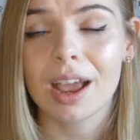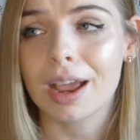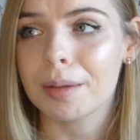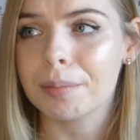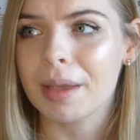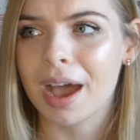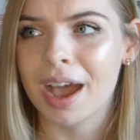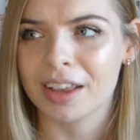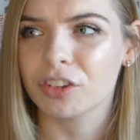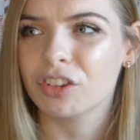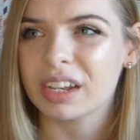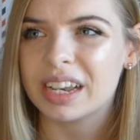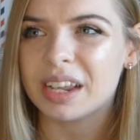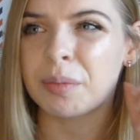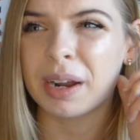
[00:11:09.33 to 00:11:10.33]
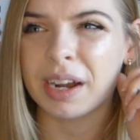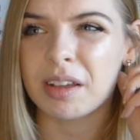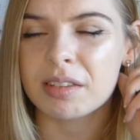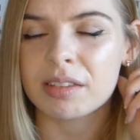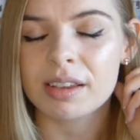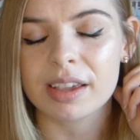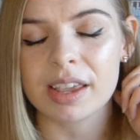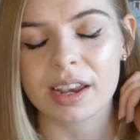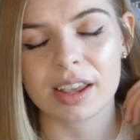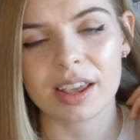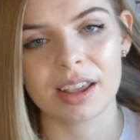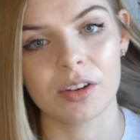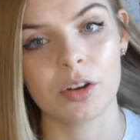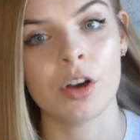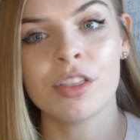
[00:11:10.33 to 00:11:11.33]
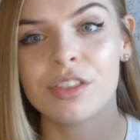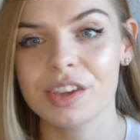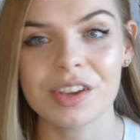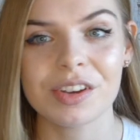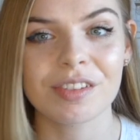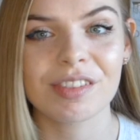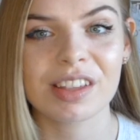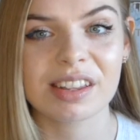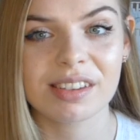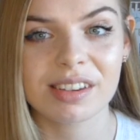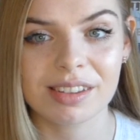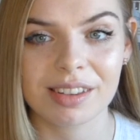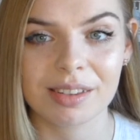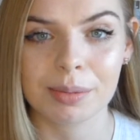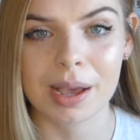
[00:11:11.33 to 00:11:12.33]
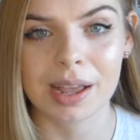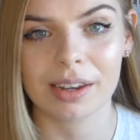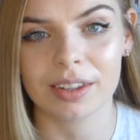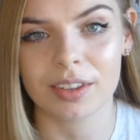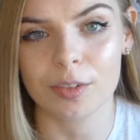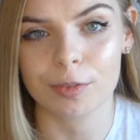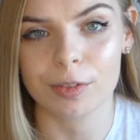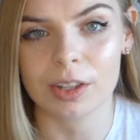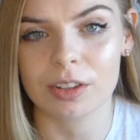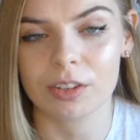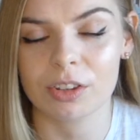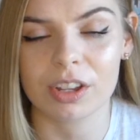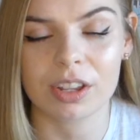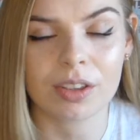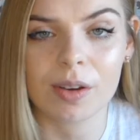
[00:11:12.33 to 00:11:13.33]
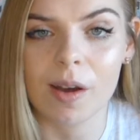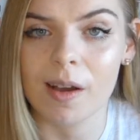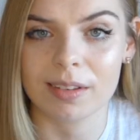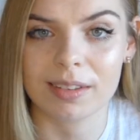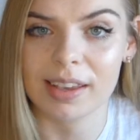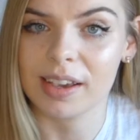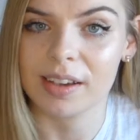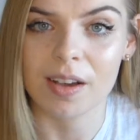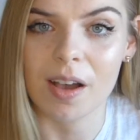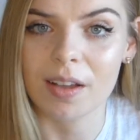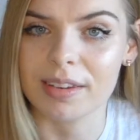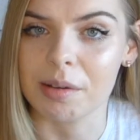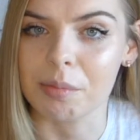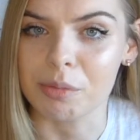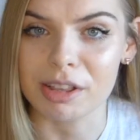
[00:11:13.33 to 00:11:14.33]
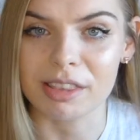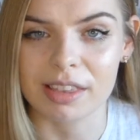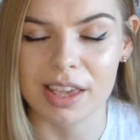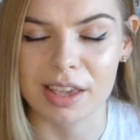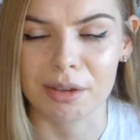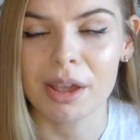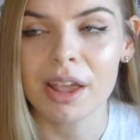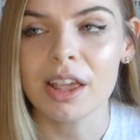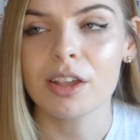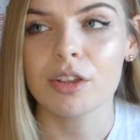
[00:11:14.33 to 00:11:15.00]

Um, actually when I was looking at other universities as well, in your first year you can't take a car down with you.